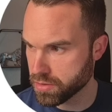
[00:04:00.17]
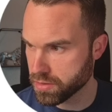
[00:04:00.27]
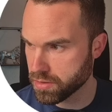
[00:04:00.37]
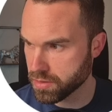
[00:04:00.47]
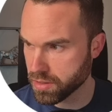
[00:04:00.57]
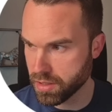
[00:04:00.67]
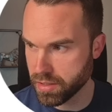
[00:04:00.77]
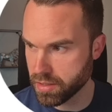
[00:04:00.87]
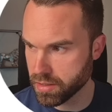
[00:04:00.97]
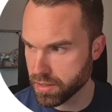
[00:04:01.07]
gonna
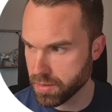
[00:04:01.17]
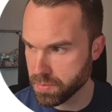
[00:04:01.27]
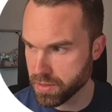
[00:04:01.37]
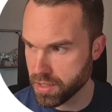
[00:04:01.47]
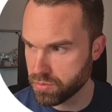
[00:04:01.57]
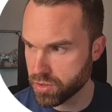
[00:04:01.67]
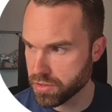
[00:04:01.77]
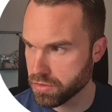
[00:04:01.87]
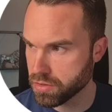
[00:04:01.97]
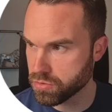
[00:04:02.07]
click upscale right
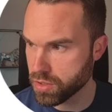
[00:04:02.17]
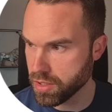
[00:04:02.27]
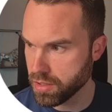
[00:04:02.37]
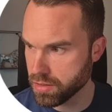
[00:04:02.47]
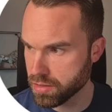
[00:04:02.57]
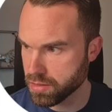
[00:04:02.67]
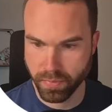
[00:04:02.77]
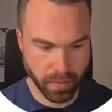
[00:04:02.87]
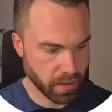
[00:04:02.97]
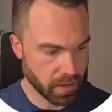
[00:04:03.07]
here on the right
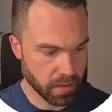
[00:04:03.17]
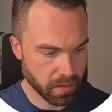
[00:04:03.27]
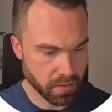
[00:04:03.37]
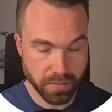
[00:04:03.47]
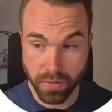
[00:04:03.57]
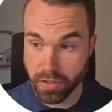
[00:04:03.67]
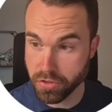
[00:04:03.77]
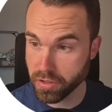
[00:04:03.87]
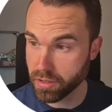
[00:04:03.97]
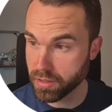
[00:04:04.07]
and it's
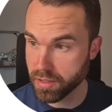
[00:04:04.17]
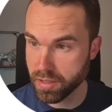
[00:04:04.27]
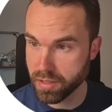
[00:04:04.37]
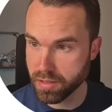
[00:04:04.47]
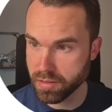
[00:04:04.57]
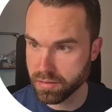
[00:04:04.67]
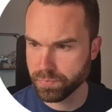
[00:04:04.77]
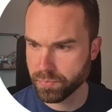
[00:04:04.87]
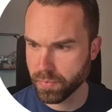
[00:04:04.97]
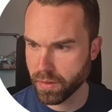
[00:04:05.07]
flashing
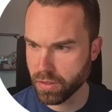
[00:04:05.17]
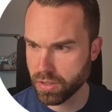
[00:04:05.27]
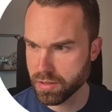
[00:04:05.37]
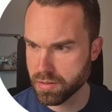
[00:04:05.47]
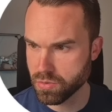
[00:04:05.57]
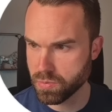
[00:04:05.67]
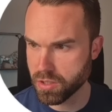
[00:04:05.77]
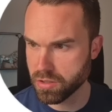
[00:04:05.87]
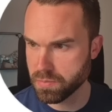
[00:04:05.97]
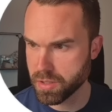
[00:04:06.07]
again. Now let's zoom
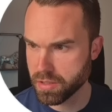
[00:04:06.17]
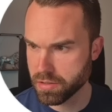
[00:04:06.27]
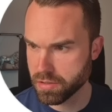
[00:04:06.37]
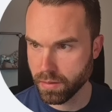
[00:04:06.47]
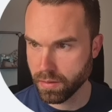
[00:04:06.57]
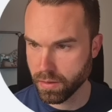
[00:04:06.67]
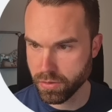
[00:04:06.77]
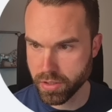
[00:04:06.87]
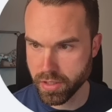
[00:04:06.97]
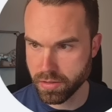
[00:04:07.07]
out a bit.
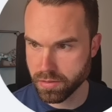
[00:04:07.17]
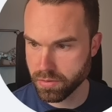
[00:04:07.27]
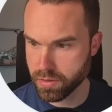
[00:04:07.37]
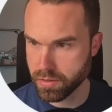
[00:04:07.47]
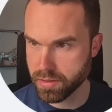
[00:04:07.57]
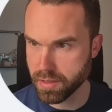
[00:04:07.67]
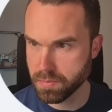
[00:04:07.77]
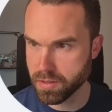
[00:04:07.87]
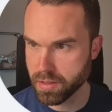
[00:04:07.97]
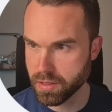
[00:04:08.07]
Okay, so now it's
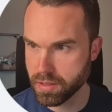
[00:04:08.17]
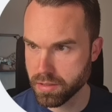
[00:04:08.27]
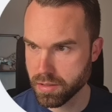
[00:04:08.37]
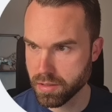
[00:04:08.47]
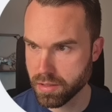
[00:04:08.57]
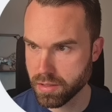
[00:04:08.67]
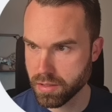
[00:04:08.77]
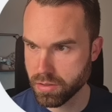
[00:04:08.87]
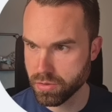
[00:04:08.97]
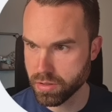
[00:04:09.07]
upscaled and
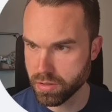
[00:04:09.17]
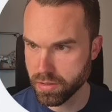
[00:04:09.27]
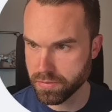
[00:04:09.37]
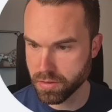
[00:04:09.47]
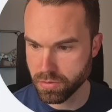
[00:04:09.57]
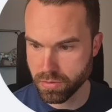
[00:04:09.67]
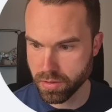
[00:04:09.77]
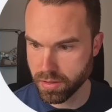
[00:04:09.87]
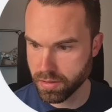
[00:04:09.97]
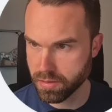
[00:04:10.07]
now all you have to do
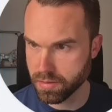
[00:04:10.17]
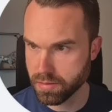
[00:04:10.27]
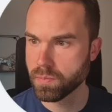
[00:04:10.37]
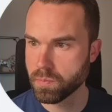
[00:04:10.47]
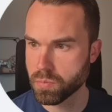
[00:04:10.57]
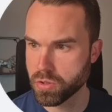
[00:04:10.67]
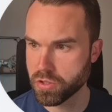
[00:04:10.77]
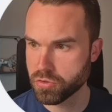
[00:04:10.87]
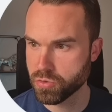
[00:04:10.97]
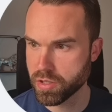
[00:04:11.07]
is put
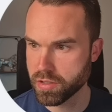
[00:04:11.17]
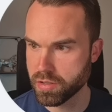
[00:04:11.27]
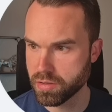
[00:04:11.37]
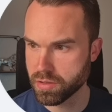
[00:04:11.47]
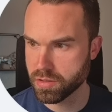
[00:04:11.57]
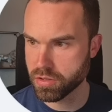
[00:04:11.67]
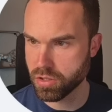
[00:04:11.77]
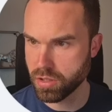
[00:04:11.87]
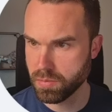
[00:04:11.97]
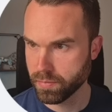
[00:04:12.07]
it right here on the
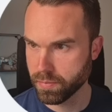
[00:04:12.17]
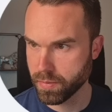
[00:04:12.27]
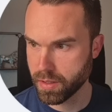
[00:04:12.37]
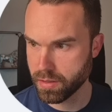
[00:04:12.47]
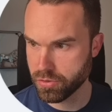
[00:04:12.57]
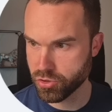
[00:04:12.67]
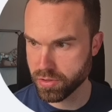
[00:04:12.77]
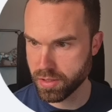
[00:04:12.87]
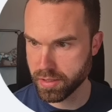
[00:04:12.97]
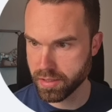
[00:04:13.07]
top. Yeah,
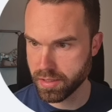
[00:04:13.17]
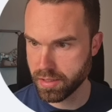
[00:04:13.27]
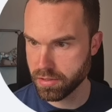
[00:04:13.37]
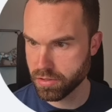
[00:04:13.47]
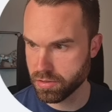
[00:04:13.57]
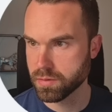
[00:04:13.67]
just like that.